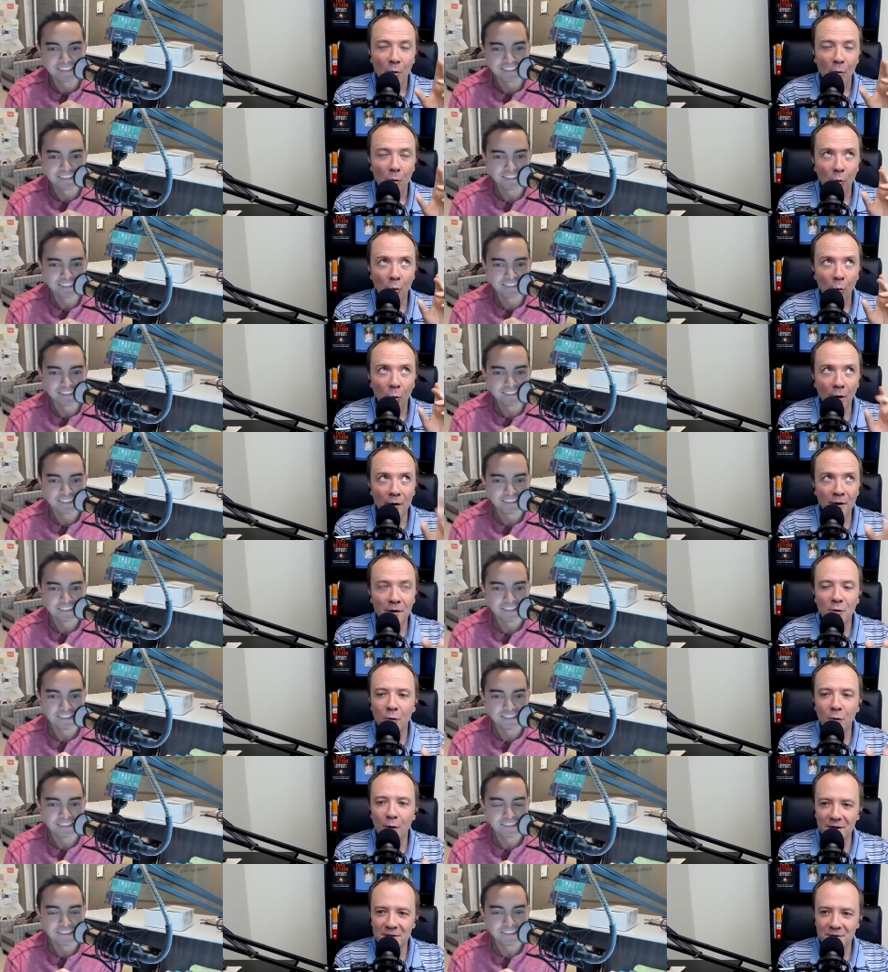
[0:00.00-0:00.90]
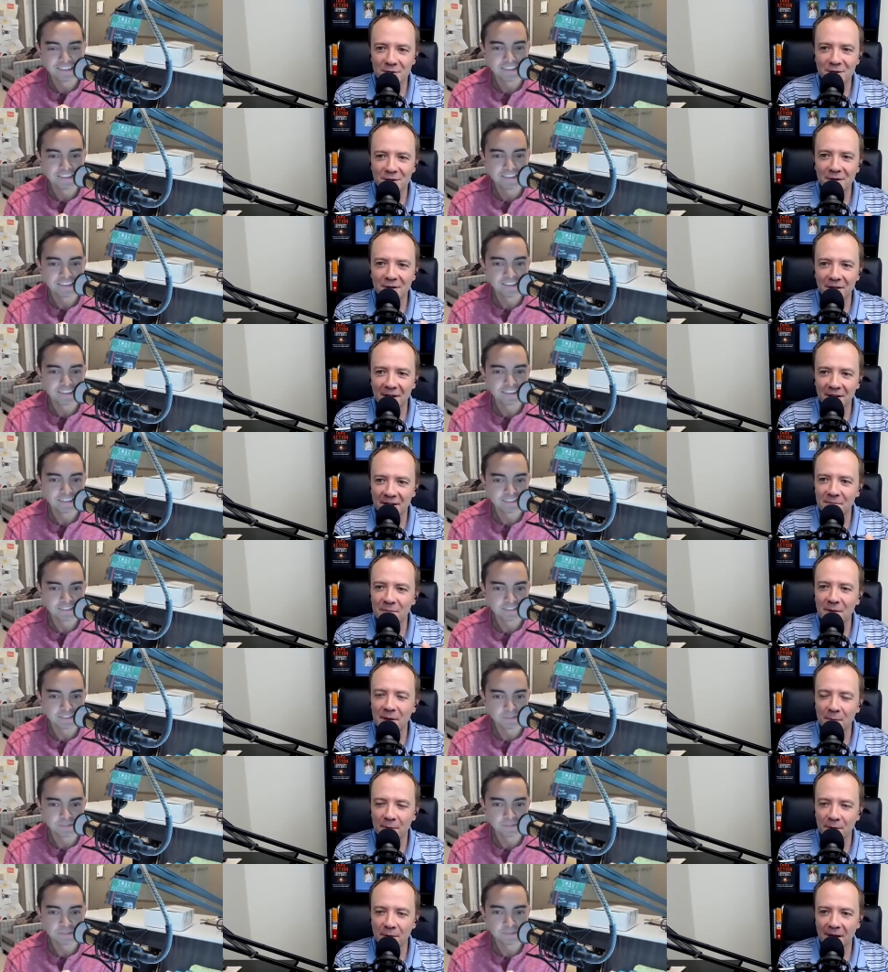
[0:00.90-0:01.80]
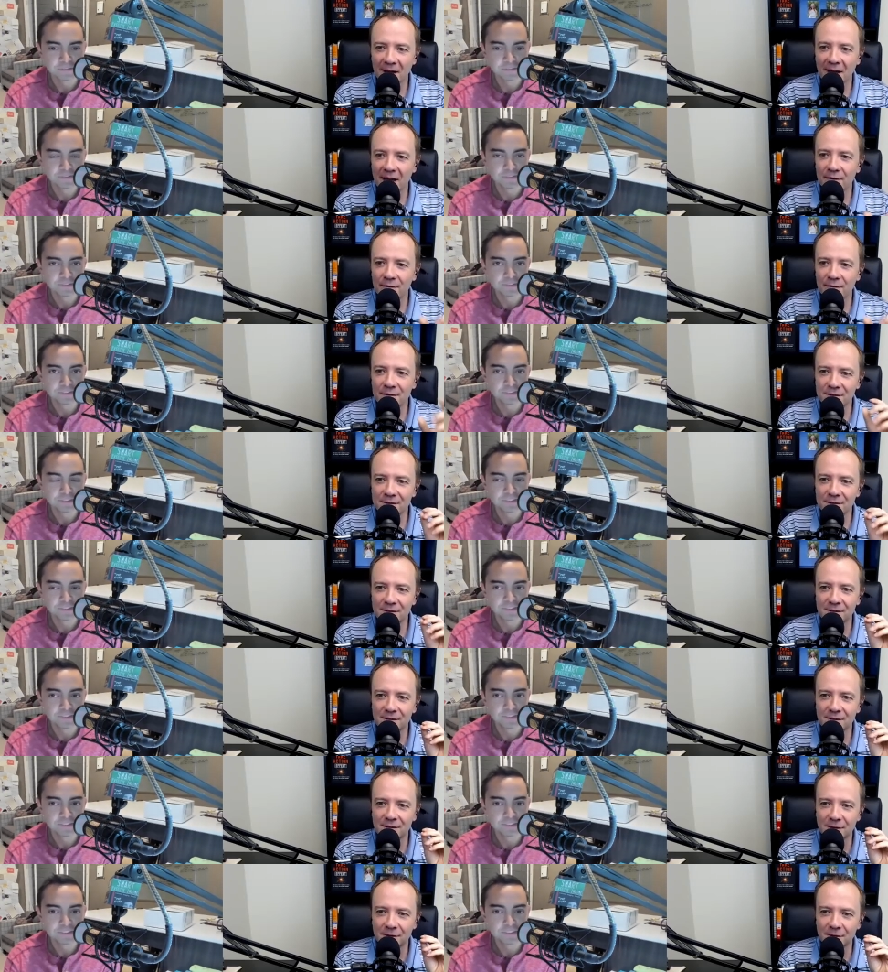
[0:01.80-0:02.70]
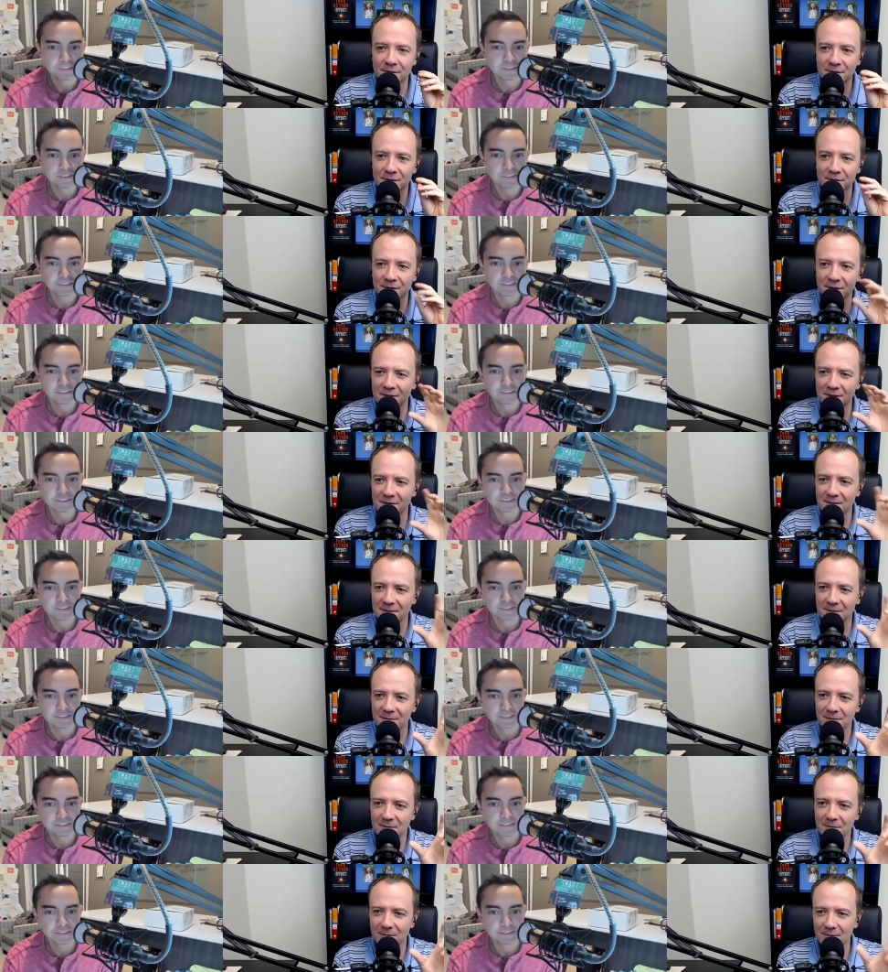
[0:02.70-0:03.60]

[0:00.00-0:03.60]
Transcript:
Speaker 1: one question a lot of people are going to have is there's this